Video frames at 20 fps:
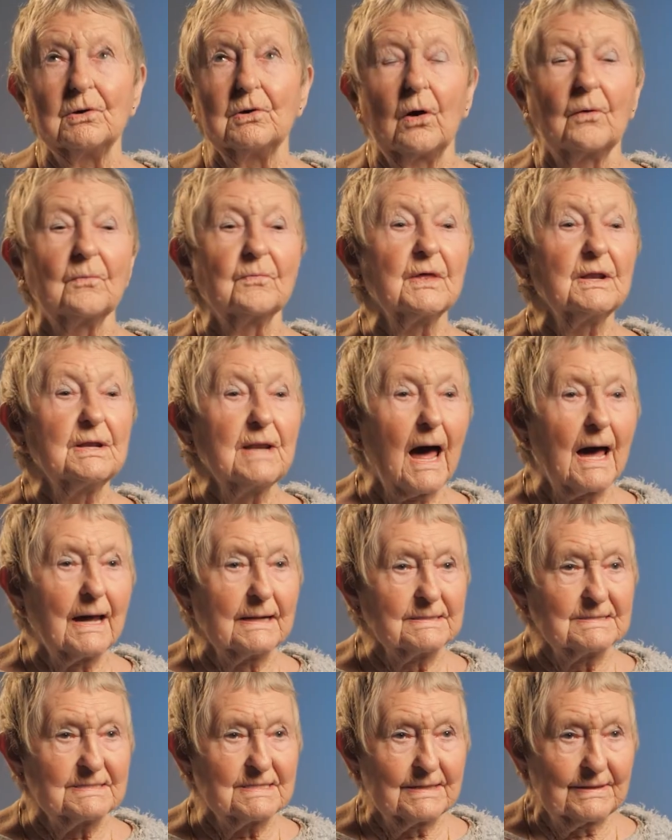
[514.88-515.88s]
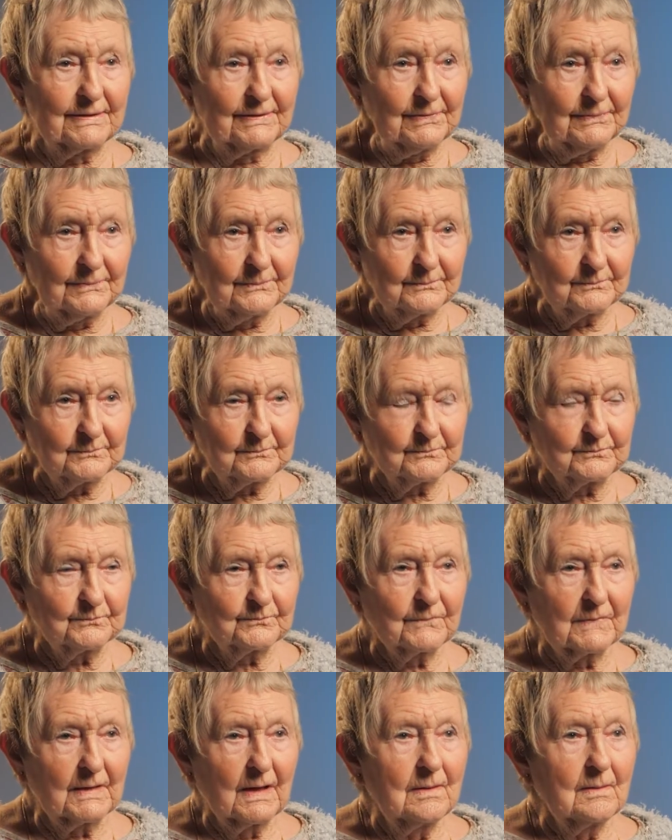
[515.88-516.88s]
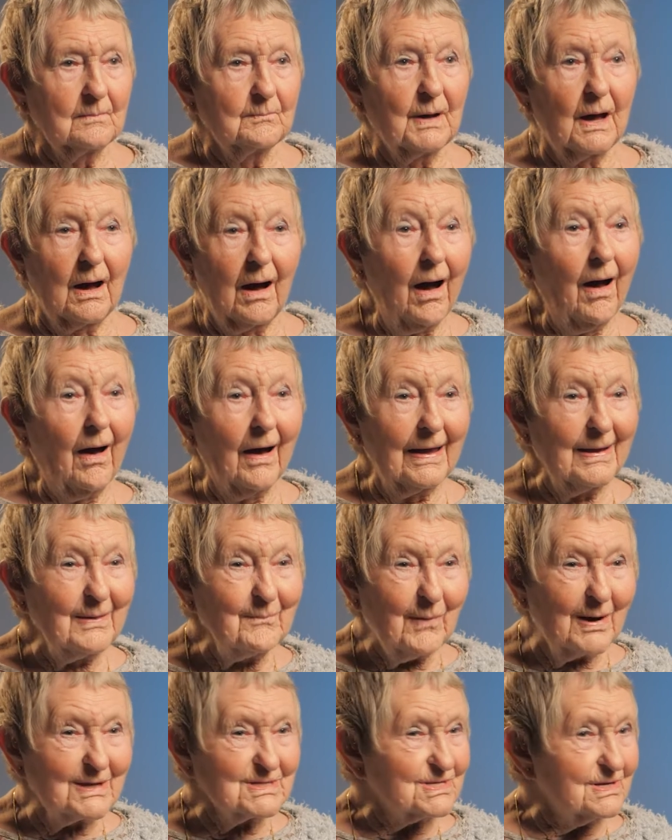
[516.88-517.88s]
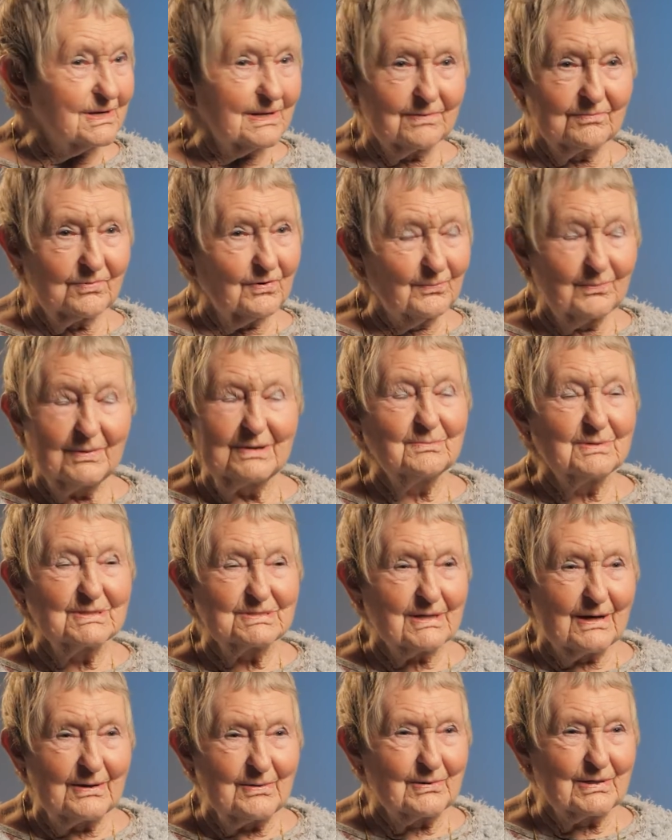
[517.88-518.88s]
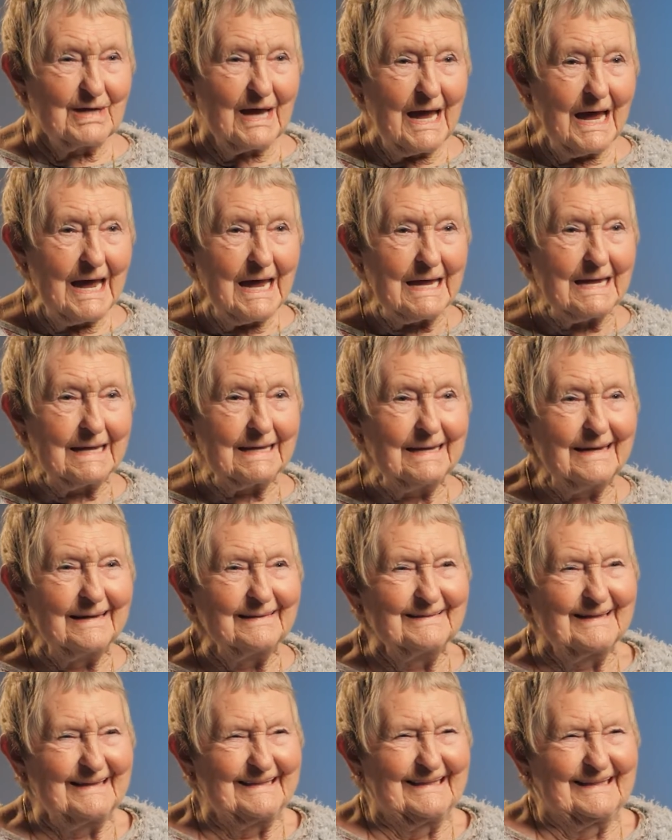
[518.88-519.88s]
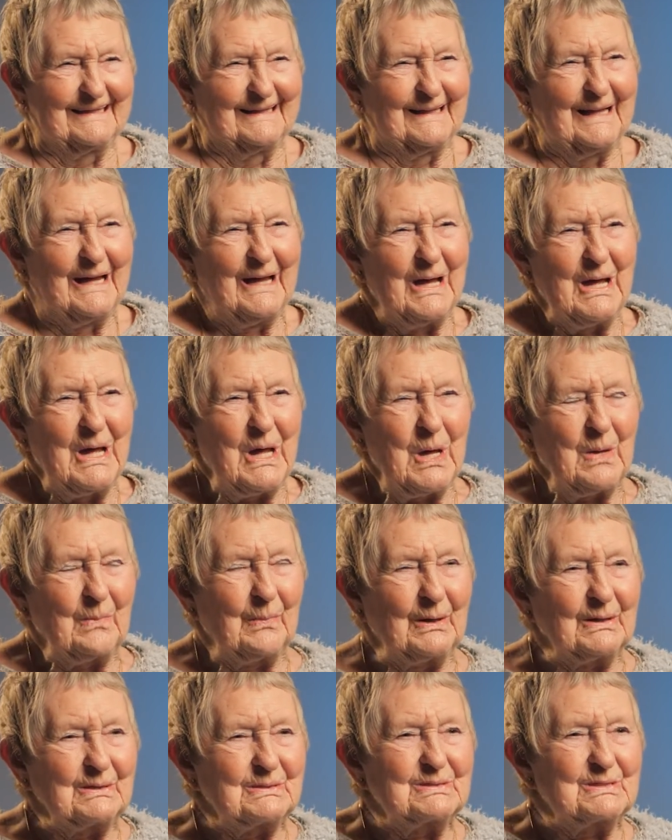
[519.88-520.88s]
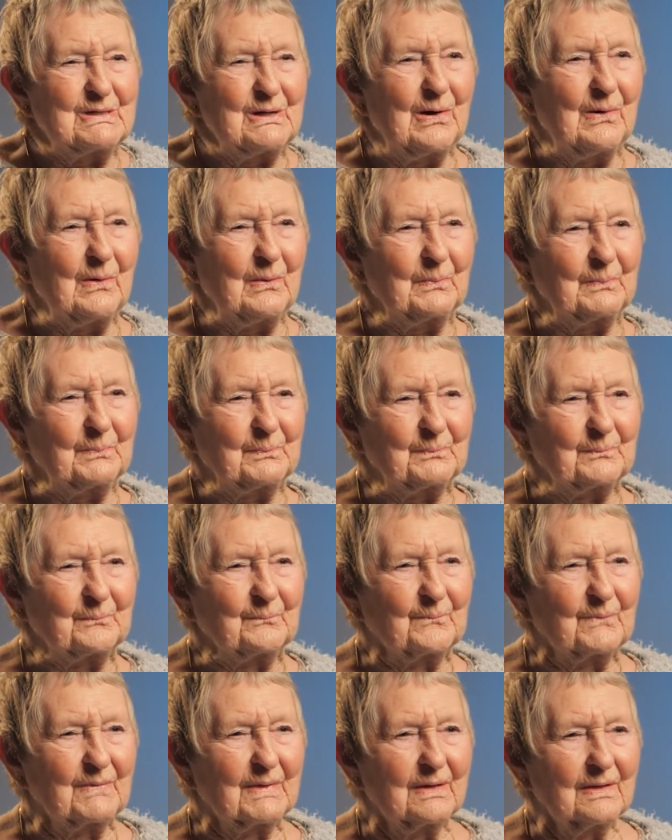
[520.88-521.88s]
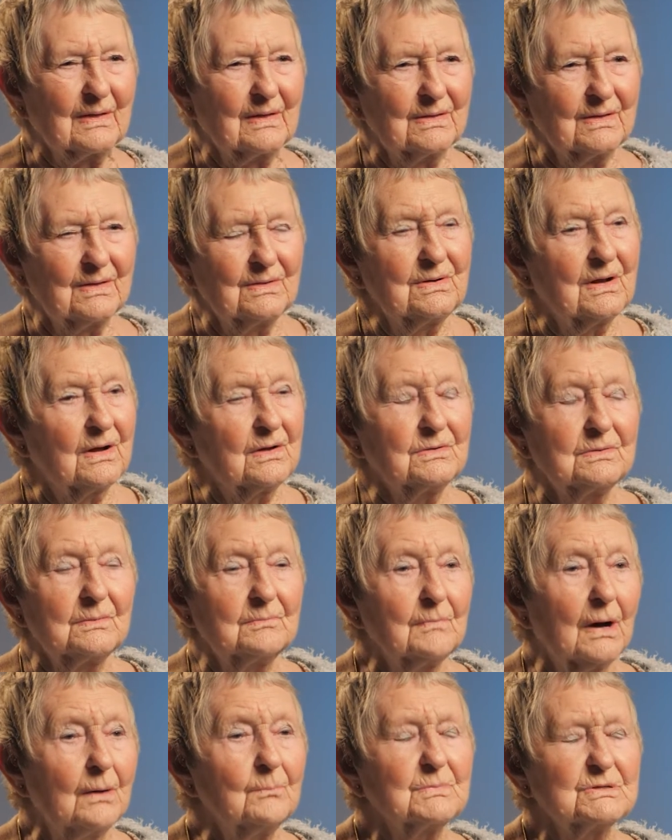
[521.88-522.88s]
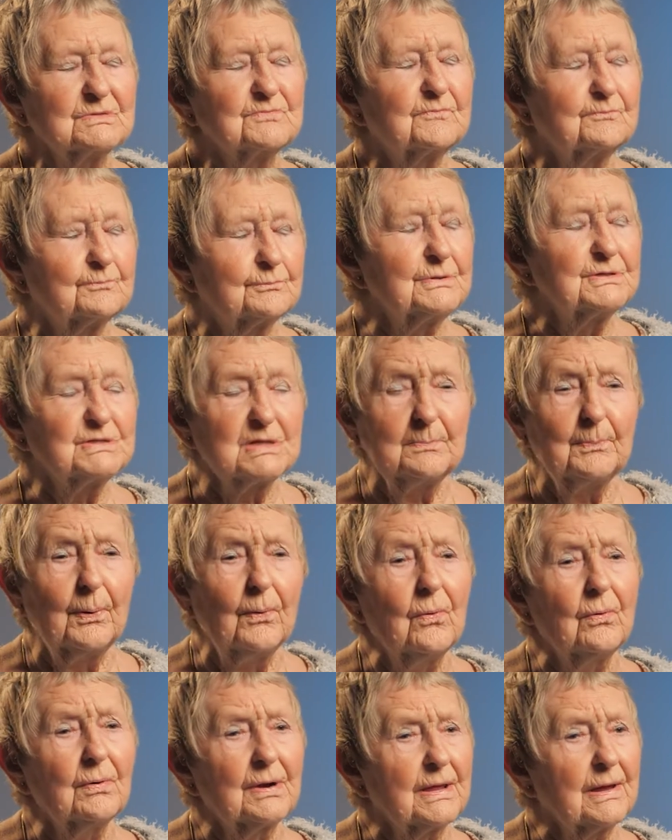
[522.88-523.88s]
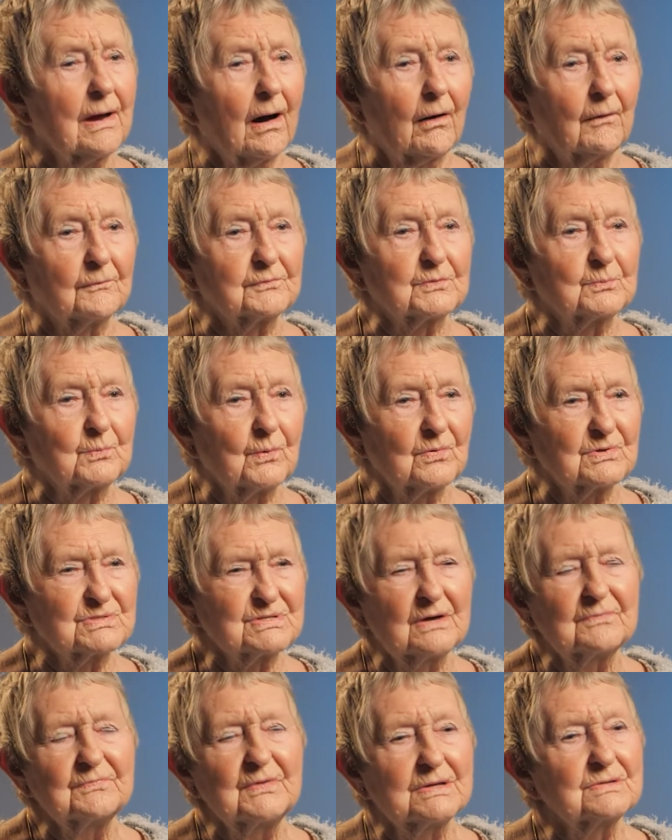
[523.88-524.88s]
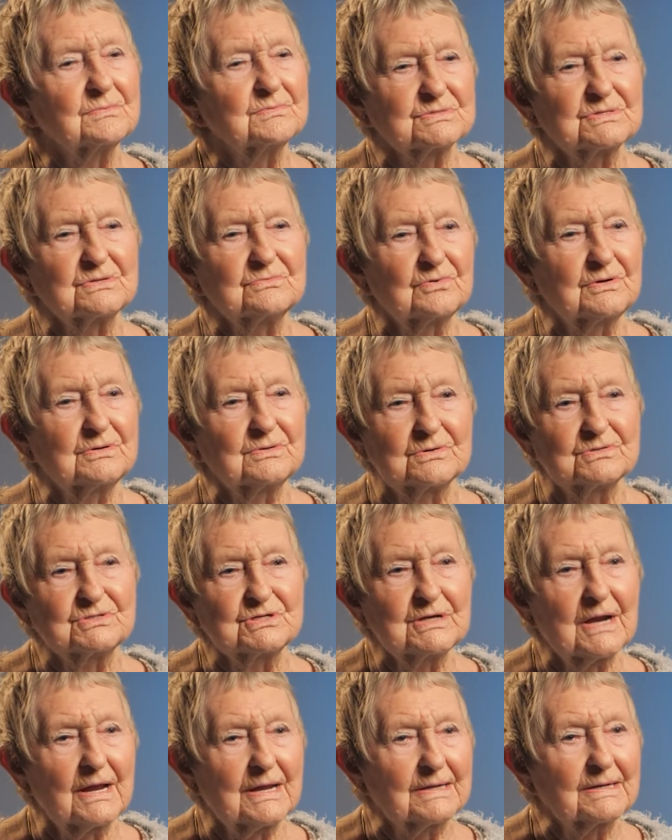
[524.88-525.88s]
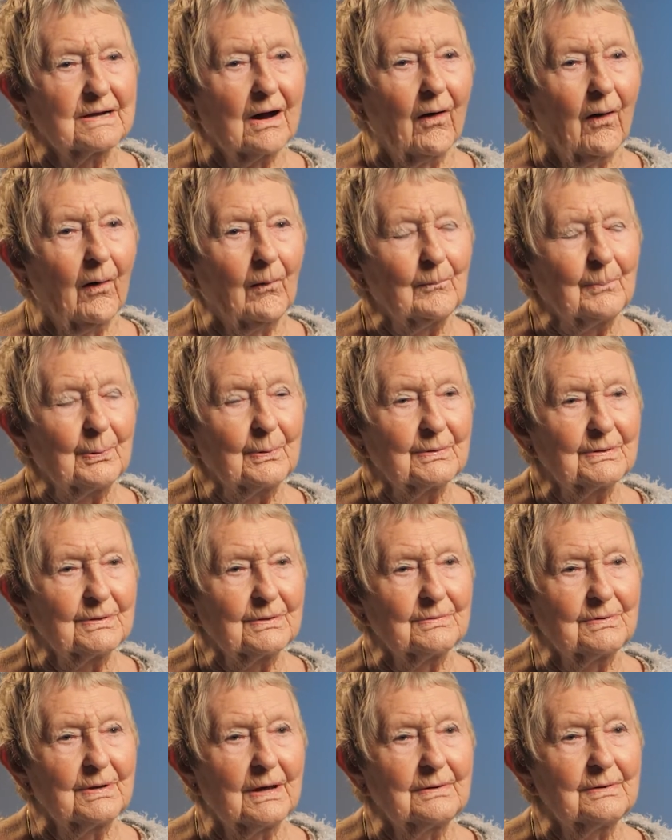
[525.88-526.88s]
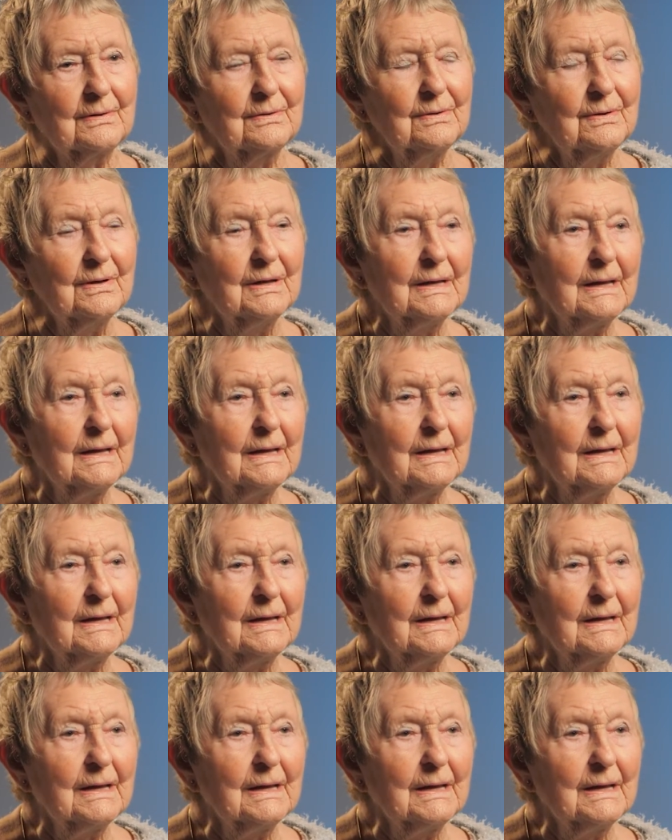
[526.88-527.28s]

along the landing. But I, in my slip room, it was okay. But, um, you know, Mum was pretty poorly afterwards. I think it was a real shake up, you know.